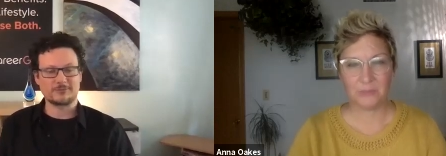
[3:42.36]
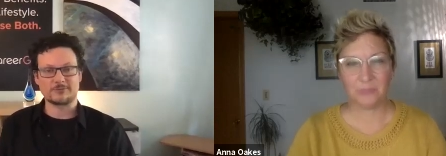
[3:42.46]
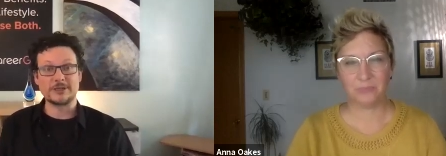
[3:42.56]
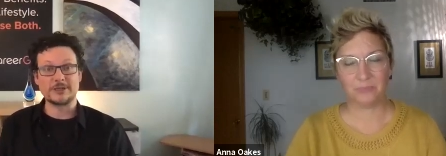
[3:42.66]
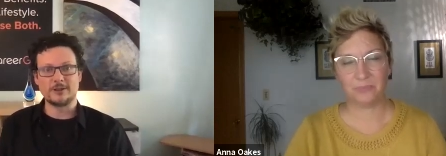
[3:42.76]

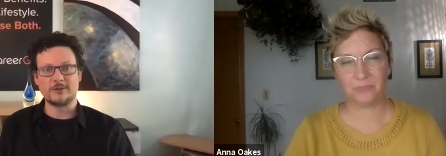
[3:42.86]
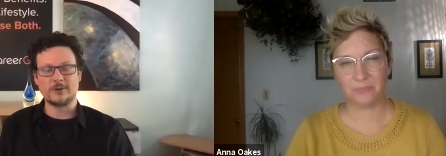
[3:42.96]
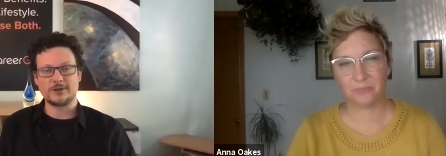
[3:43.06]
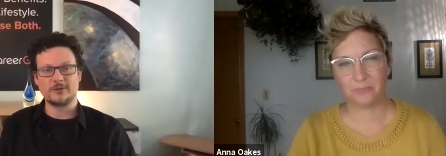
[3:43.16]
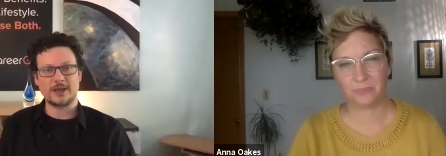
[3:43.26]
Speaker 1: real
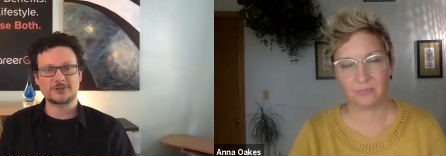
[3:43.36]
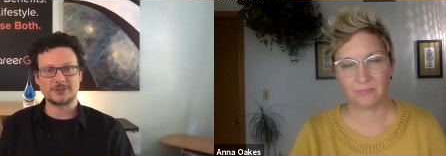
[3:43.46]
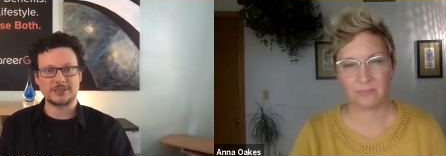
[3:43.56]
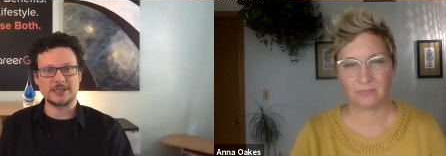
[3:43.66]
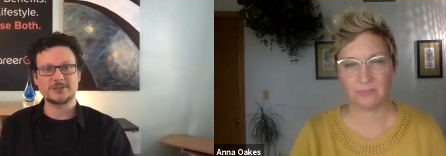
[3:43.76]
when you
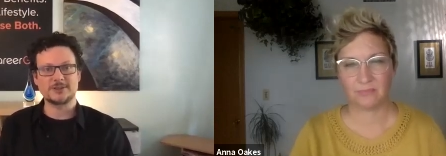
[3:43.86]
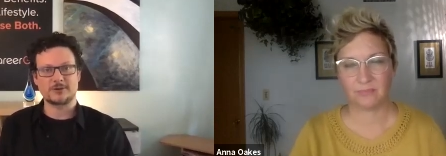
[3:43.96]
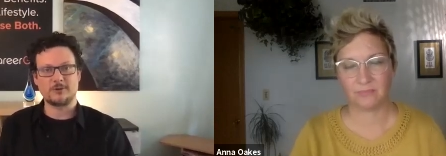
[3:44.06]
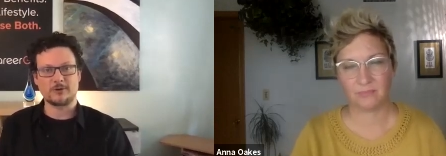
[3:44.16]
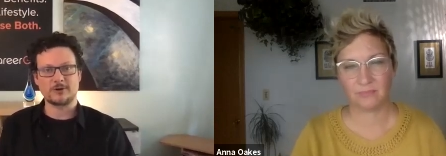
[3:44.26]
actually get to the
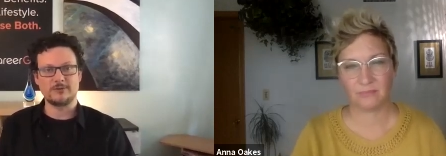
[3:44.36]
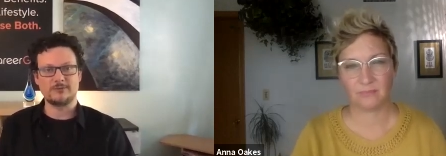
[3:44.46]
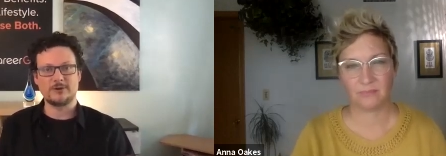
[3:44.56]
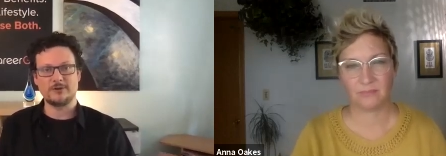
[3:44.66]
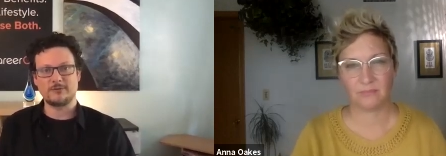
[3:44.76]
core
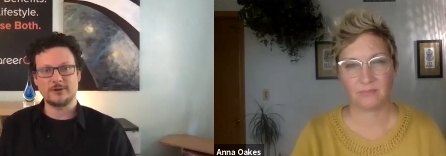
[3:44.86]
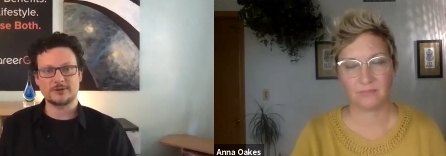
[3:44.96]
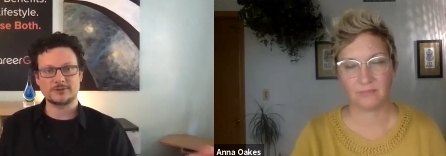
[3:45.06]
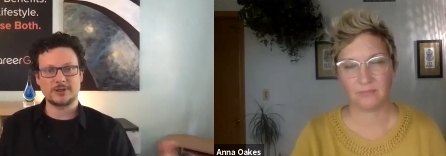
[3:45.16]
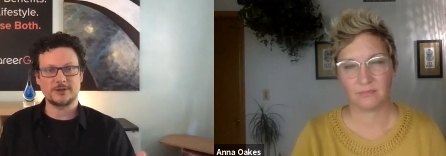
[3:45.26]
of what
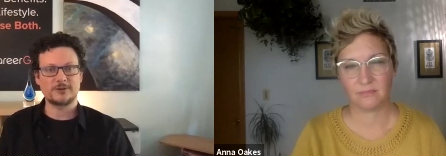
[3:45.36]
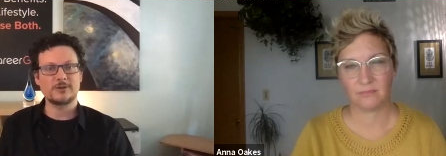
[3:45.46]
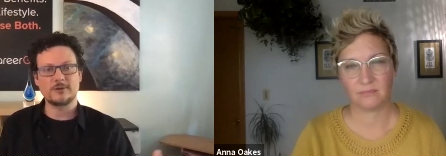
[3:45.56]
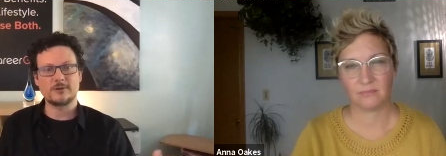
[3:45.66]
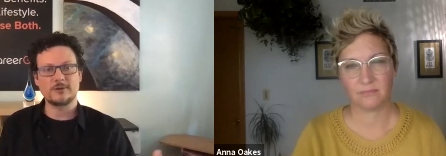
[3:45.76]
you're trying to
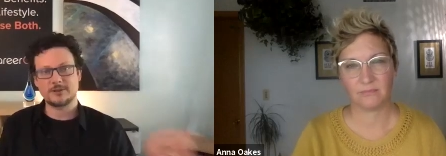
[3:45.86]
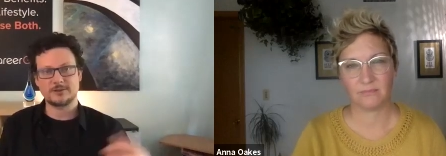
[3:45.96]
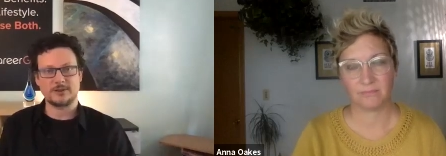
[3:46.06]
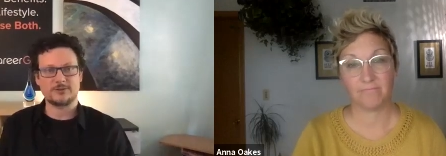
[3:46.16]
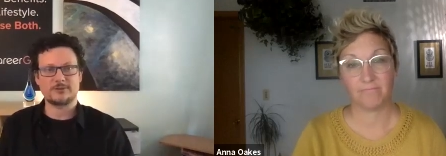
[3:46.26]
do. And I think
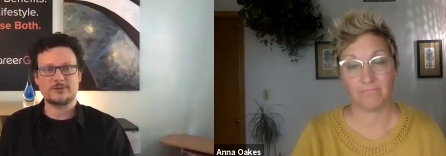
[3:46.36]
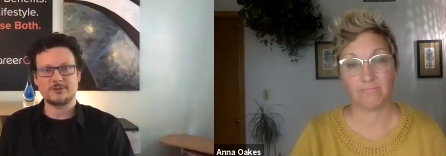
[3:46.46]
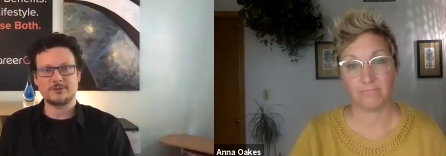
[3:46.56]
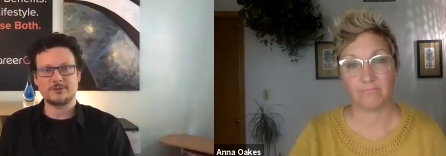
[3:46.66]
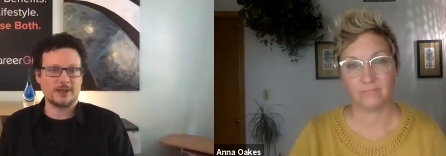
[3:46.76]
that's
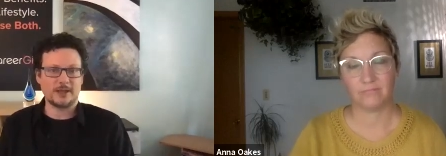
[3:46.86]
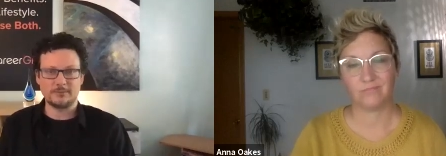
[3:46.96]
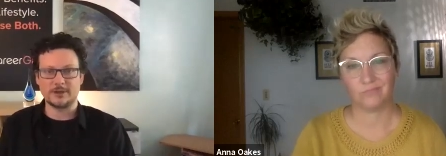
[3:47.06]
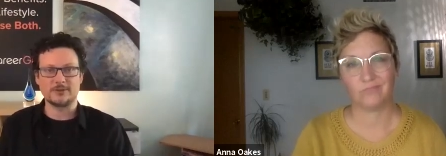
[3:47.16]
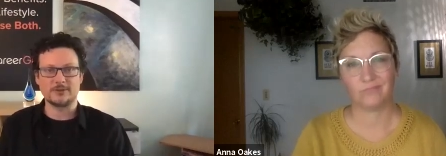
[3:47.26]
really
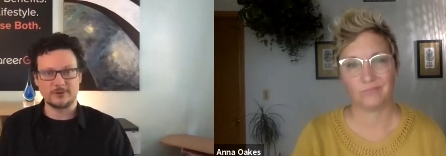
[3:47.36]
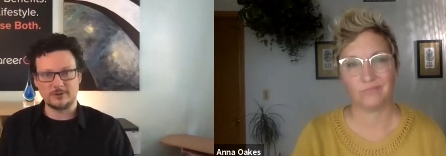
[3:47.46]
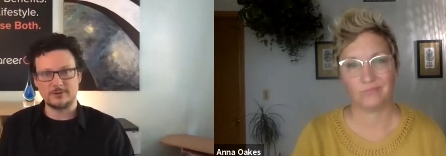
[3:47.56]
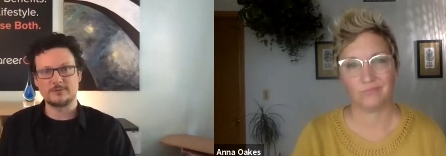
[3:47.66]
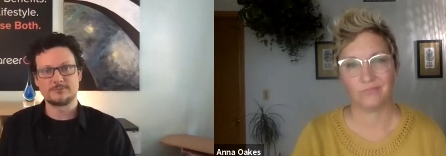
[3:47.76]
anybody's
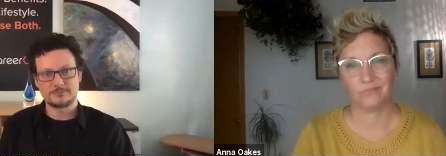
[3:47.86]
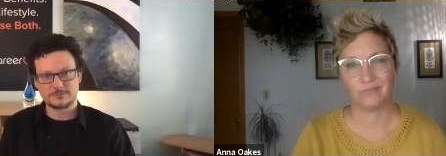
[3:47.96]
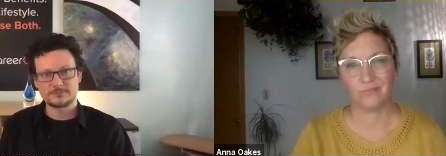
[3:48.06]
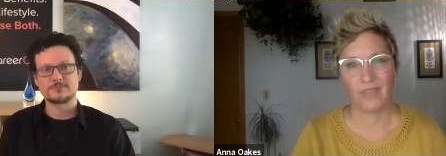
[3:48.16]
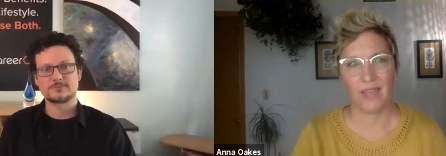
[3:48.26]
goal.
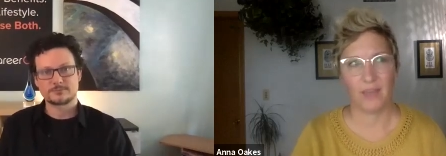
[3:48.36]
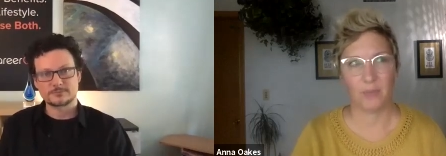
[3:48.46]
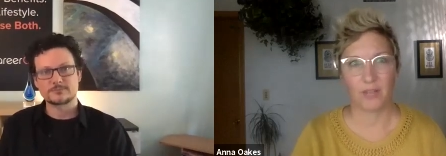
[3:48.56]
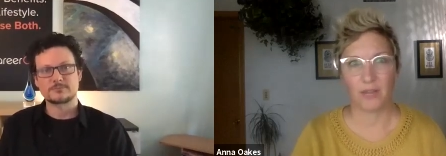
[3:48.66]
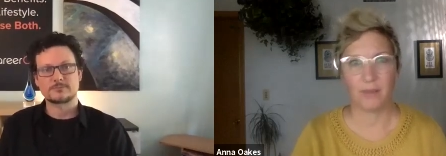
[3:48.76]
Speaker 2: Yeah, and we're
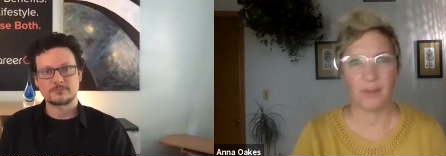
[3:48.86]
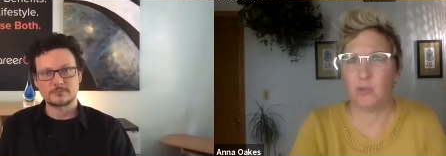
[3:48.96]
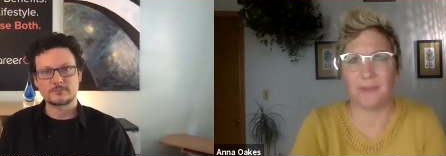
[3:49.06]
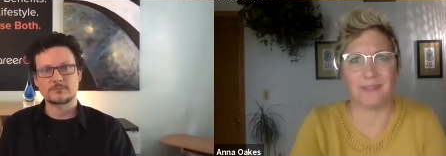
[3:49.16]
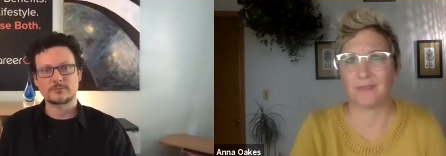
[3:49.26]
talking about
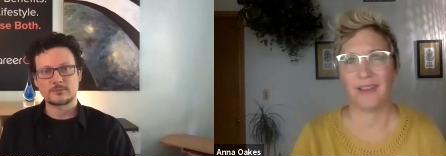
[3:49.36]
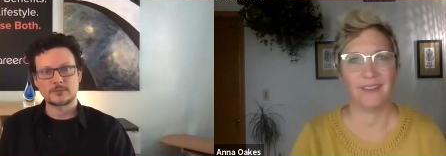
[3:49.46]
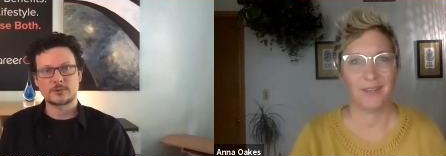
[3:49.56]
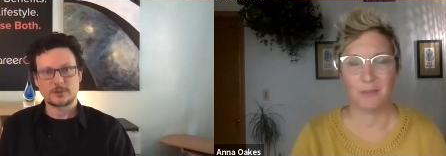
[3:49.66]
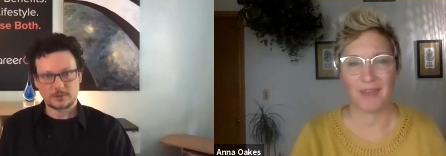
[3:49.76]
humans, right?
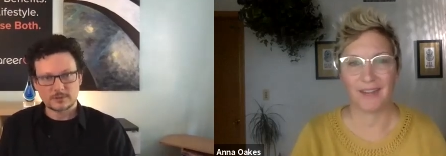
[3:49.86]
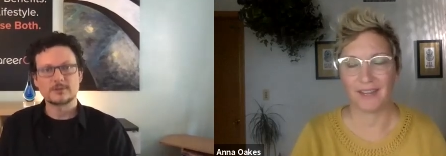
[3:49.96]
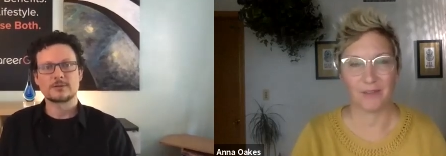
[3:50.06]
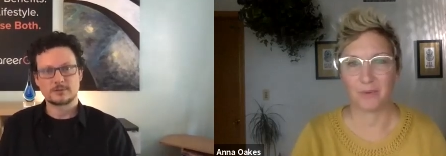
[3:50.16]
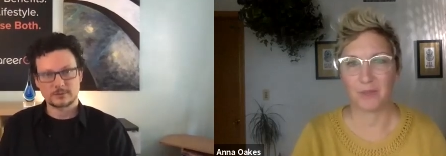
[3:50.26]

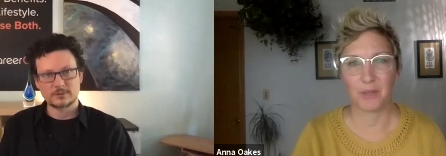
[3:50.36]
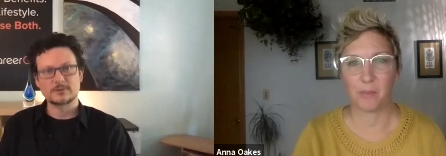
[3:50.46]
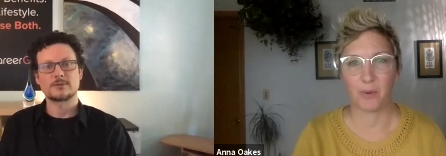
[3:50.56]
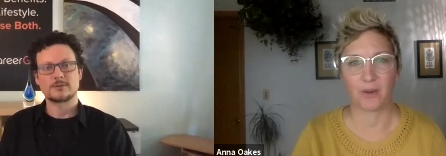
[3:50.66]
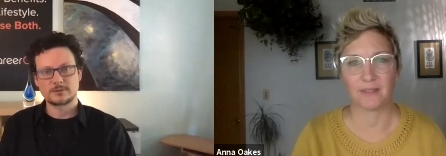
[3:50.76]
Humanity, really
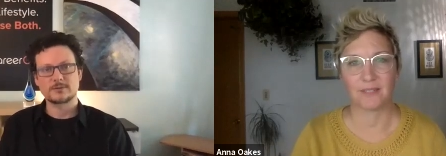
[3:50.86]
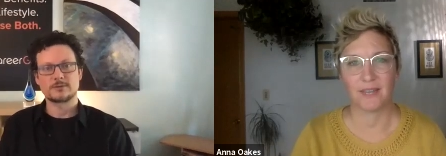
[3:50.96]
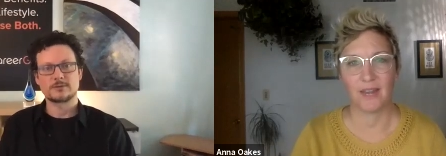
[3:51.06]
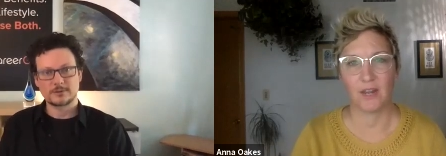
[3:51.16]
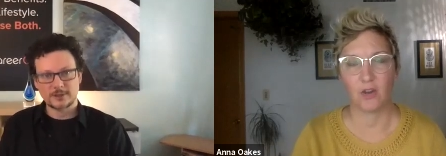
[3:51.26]
important.
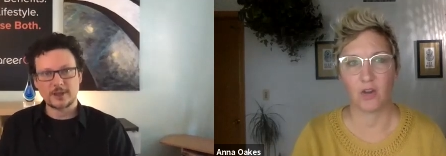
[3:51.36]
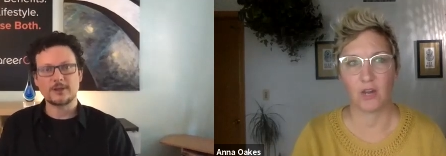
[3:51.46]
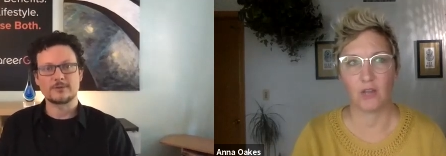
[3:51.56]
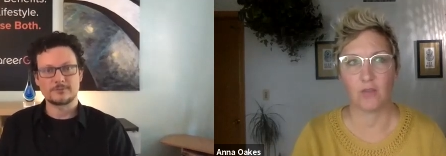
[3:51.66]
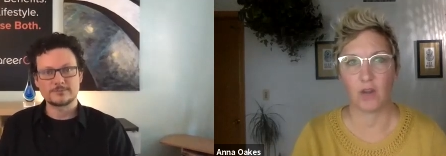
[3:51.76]
And I know,
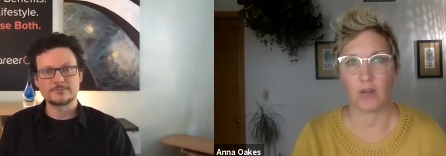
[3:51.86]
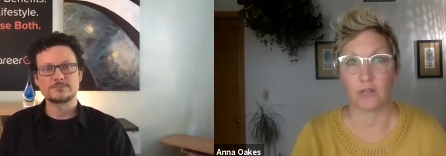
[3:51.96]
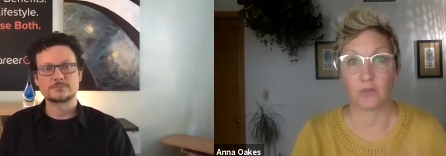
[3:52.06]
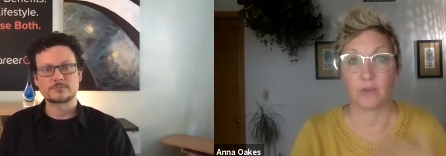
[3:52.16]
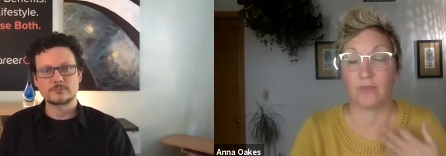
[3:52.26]
Greg, you've already
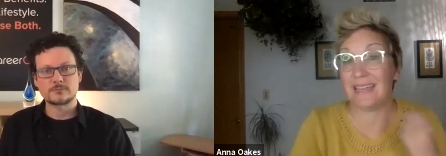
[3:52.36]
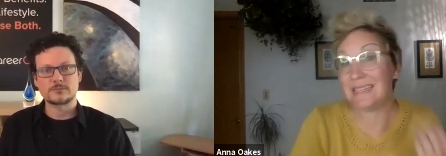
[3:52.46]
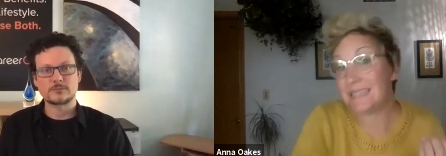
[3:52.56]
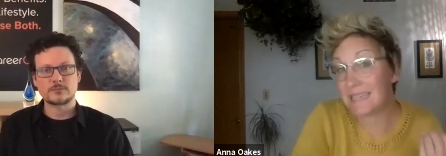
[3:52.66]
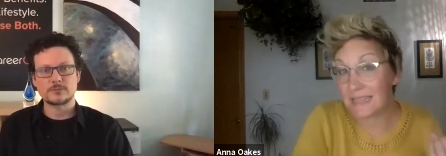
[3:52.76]
sort of
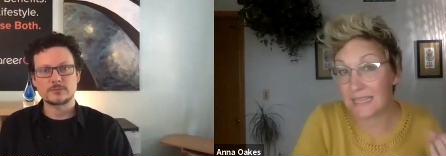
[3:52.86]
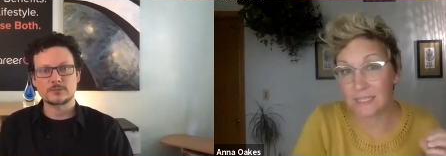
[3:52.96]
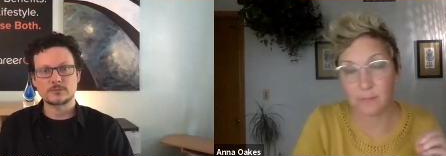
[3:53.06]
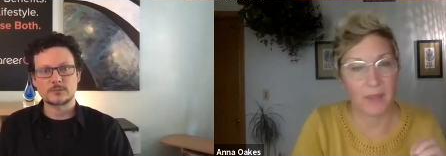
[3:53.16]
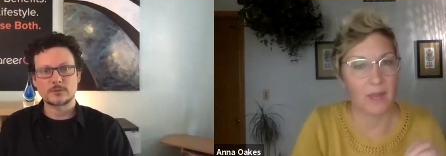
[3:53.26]
hinted at
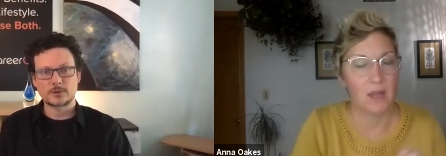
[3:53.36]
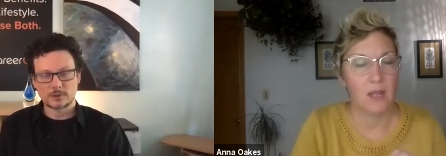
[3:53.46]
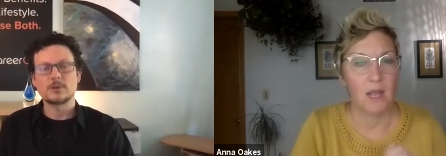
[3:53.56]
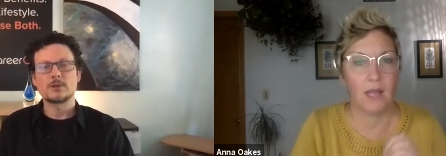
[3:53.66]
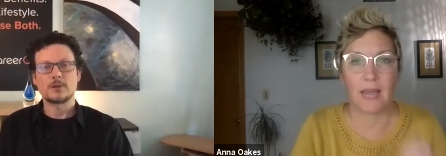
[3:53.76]
this, but
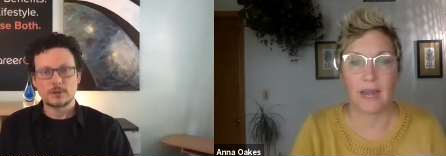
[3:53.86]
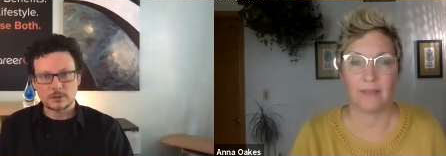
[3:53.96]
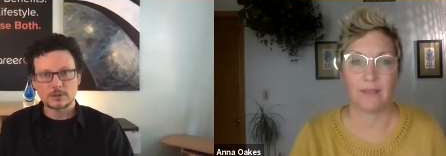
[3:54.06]
a lot of the